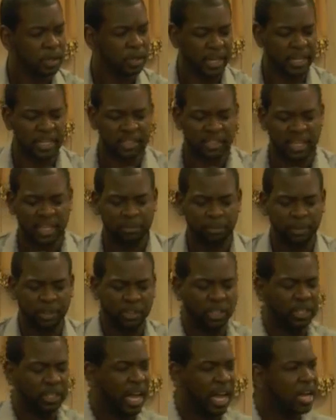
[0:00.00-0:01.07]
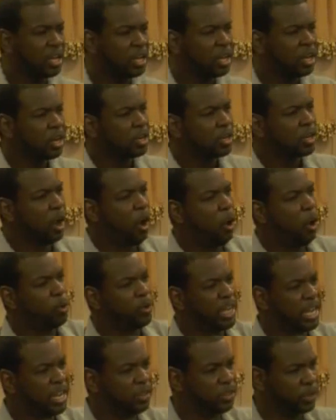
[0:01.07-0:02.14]
And he says, but you're not cold
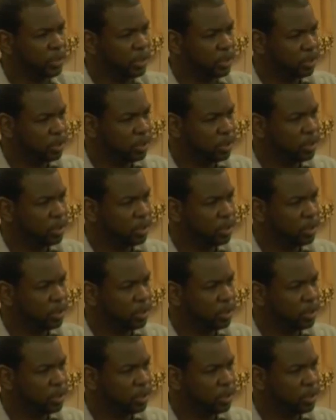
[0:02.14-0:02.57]
either.